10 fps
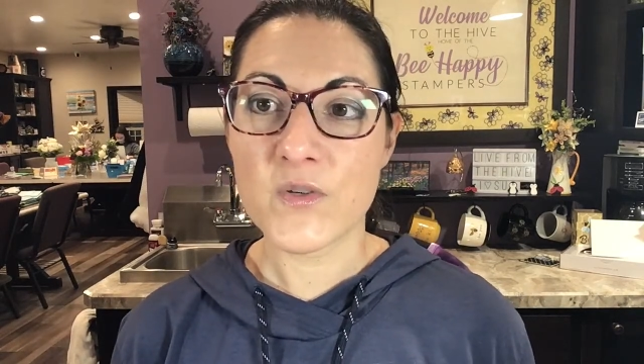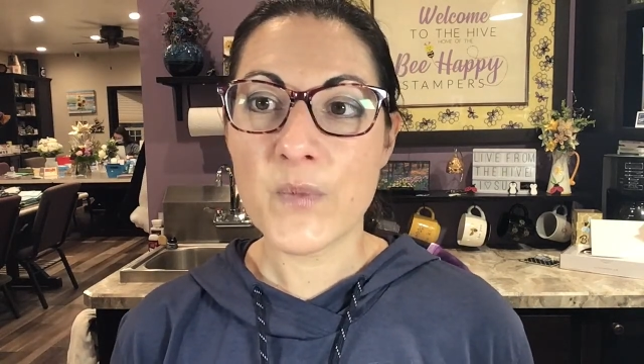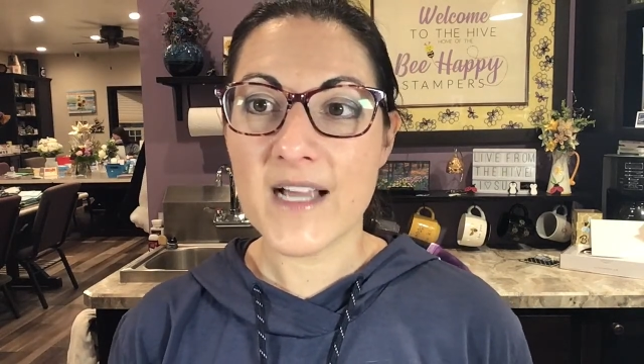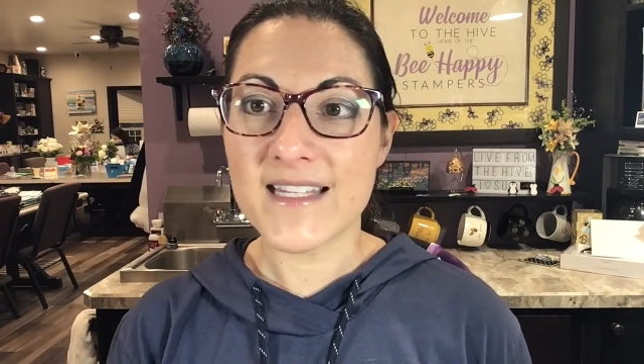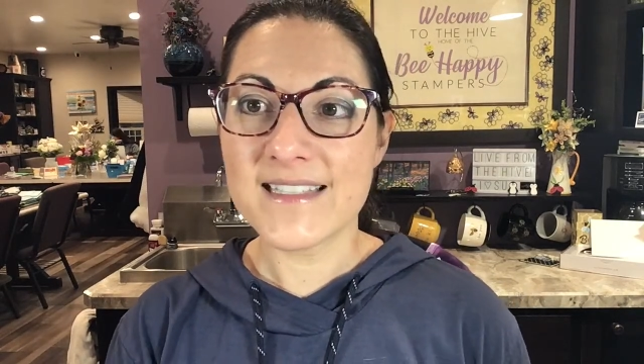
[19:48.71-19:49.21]
So
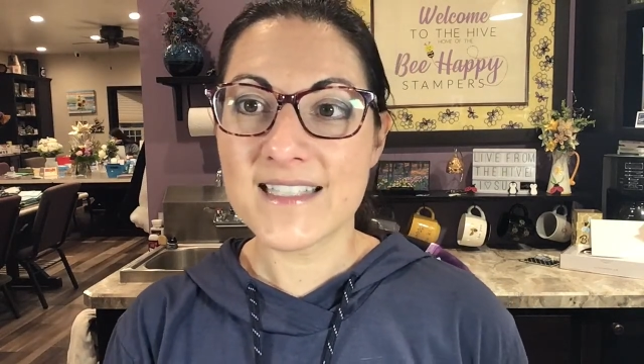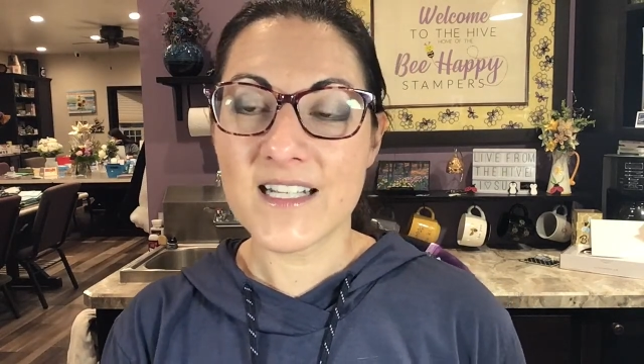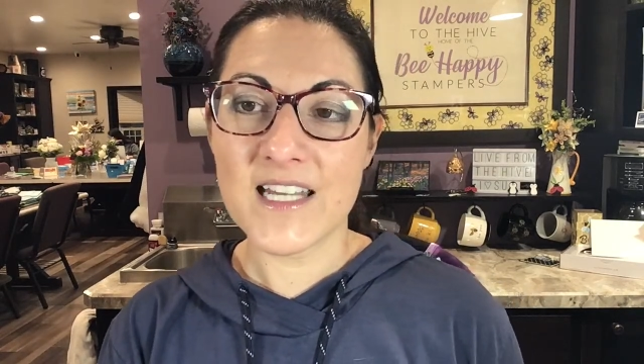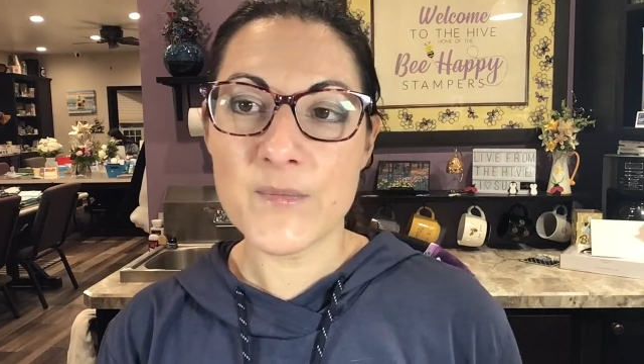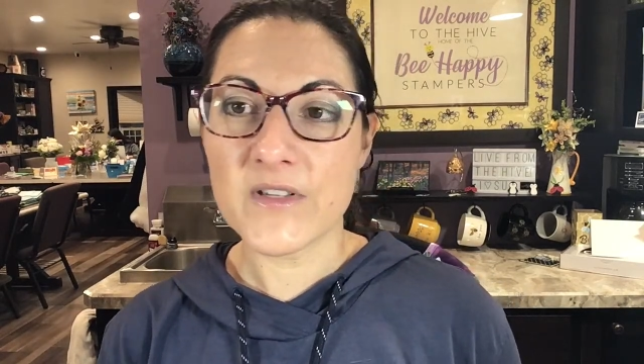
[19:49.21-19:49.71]
Becky
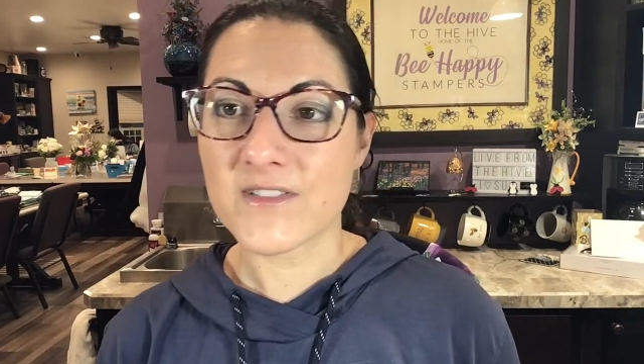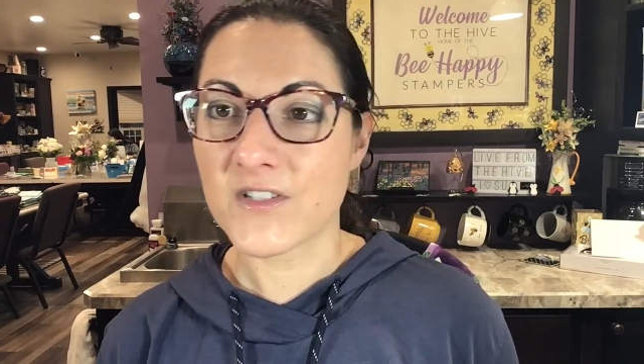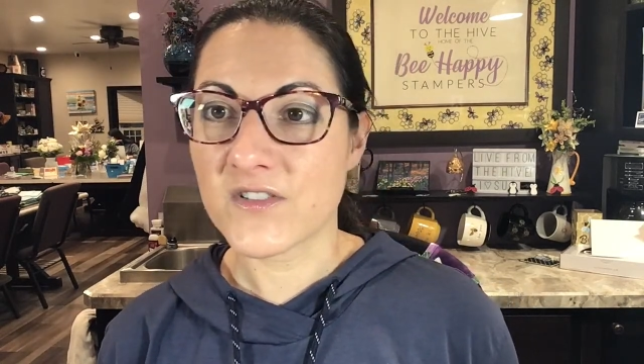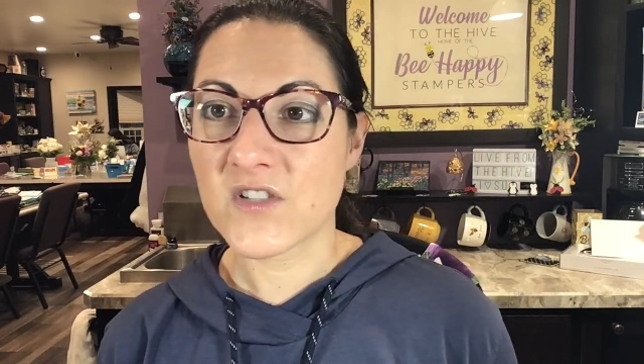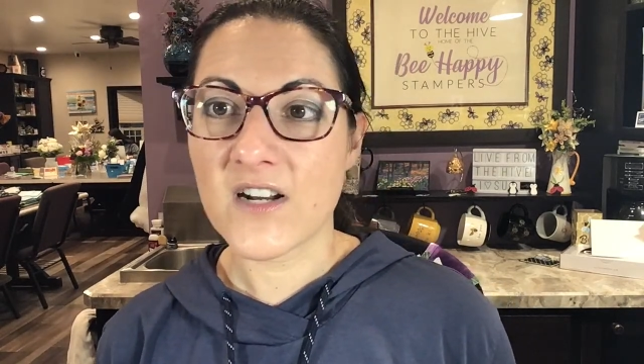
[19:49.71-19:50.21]
said emails are
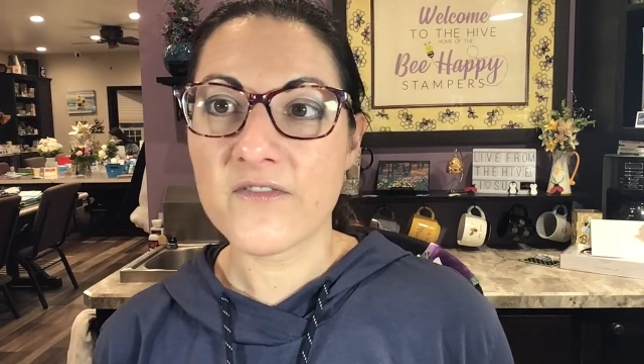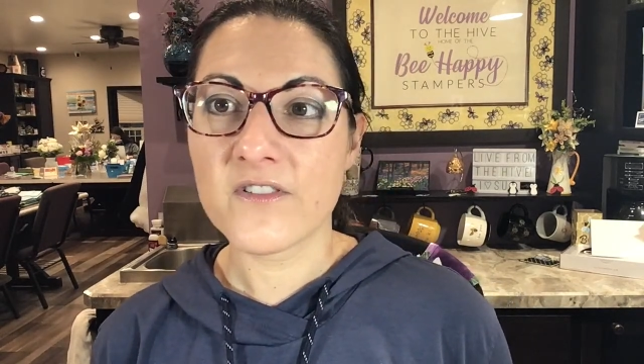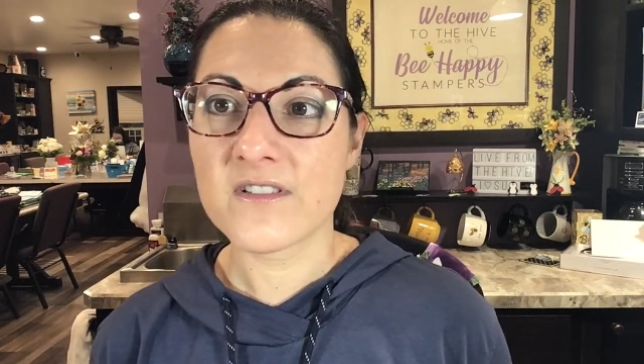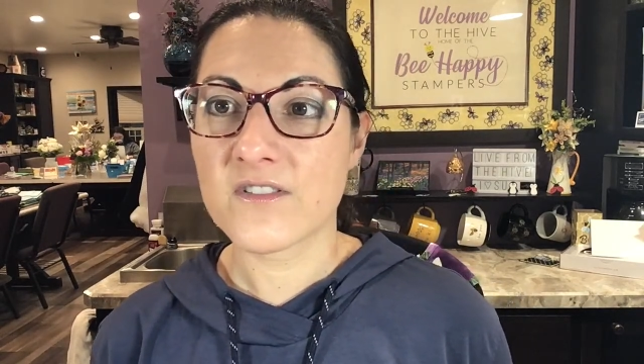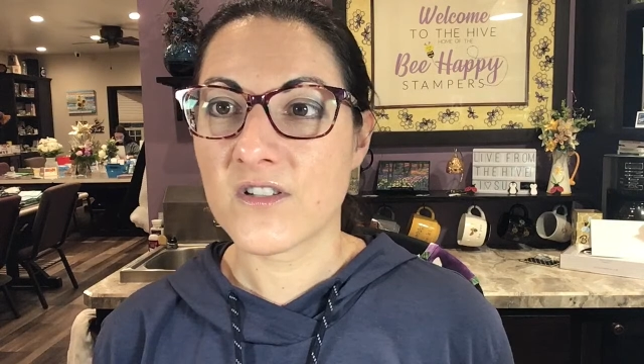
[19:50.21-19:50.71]
good.
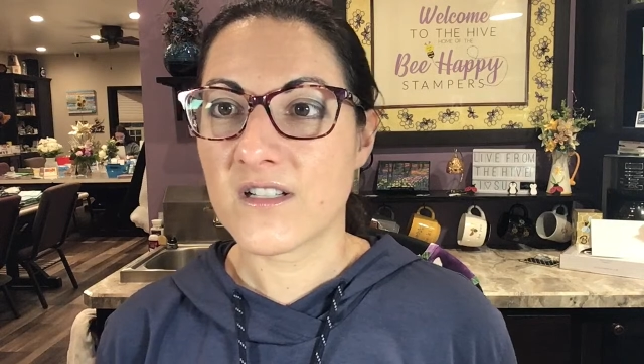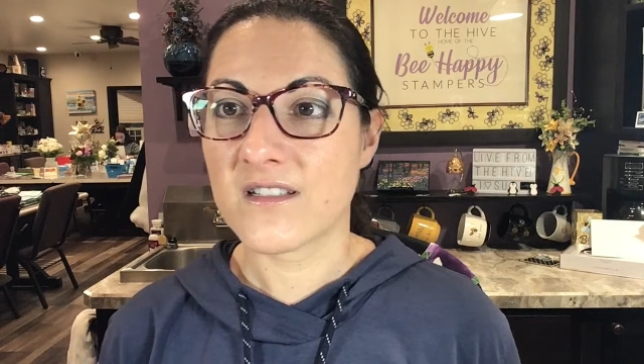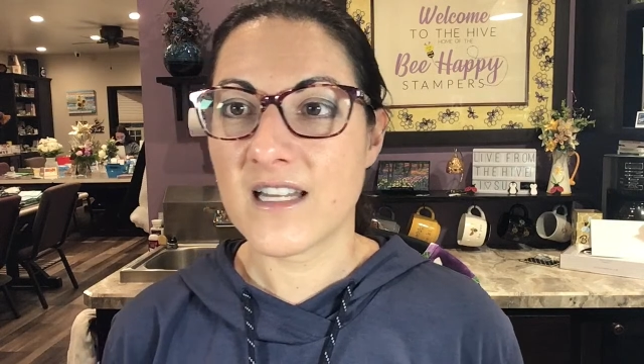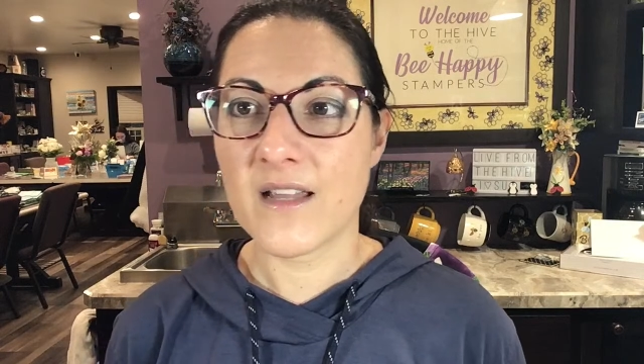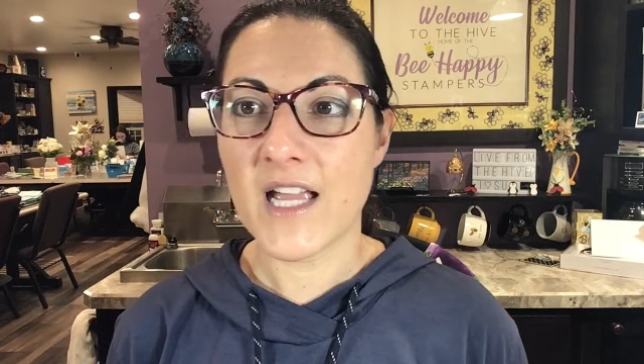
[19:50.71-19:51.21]
Jennifer's good.
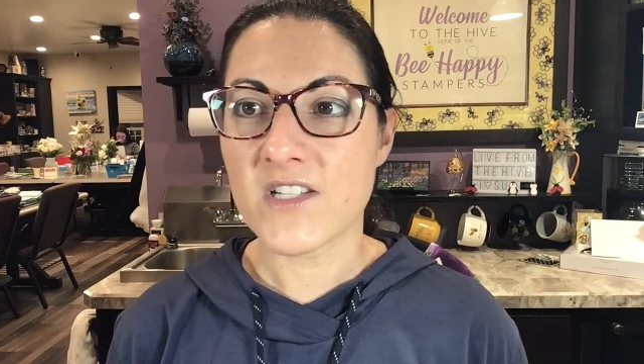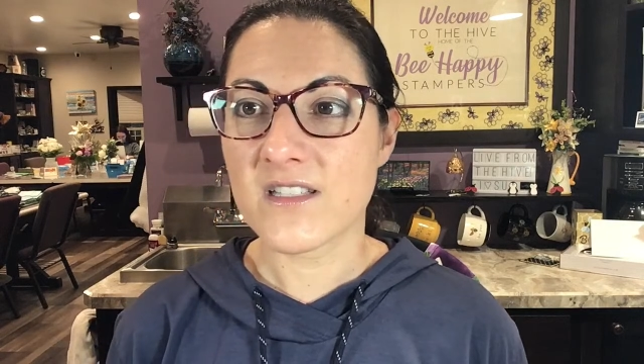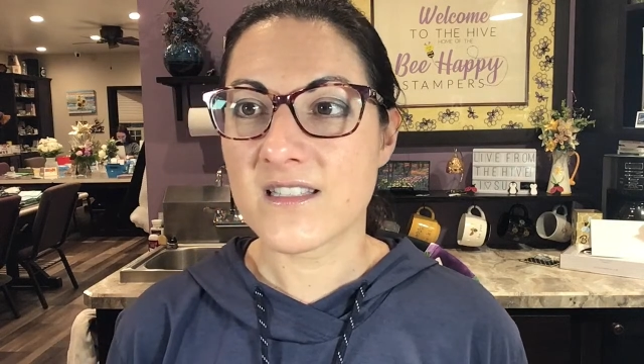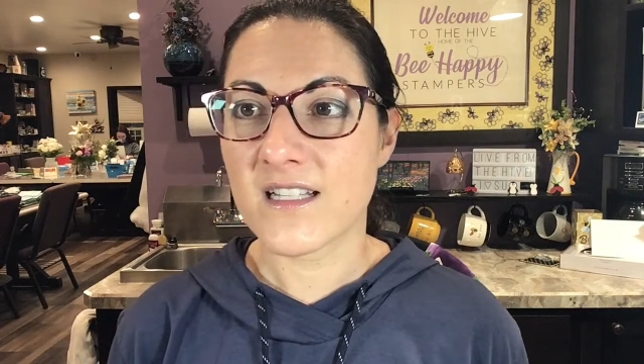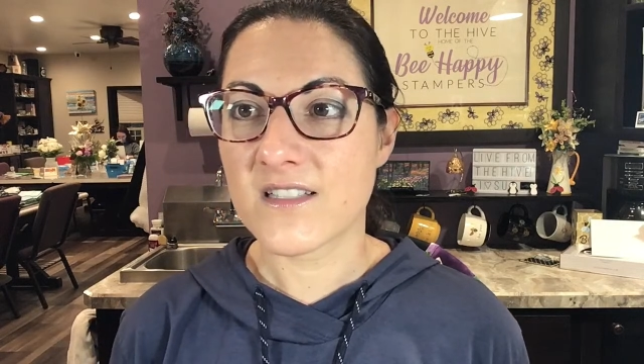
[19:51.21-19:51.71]

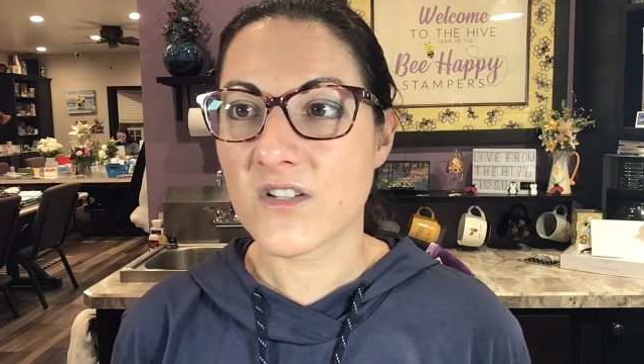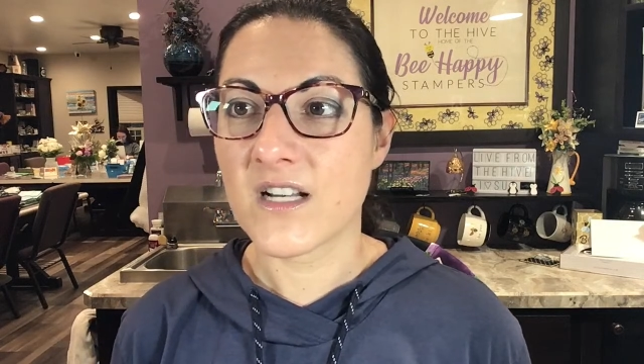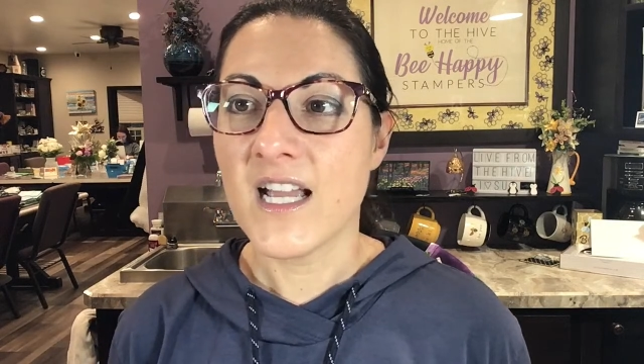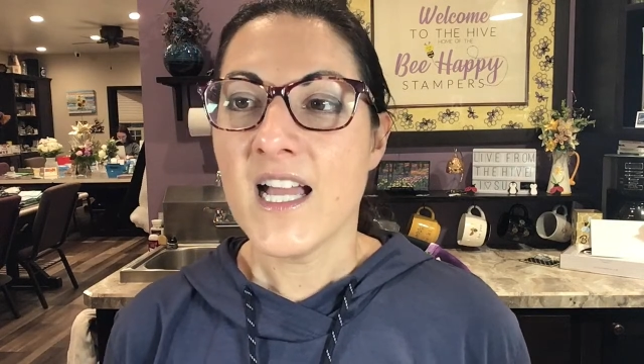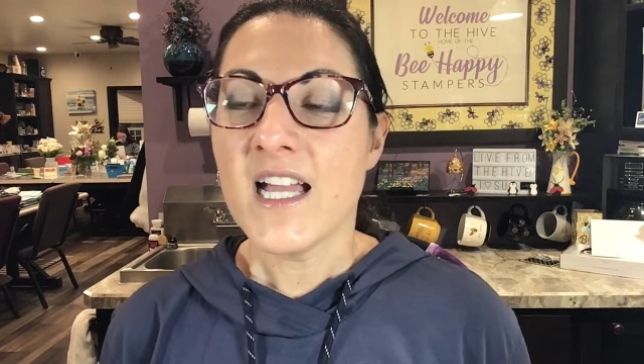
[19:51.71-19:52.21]
Angela said it's good.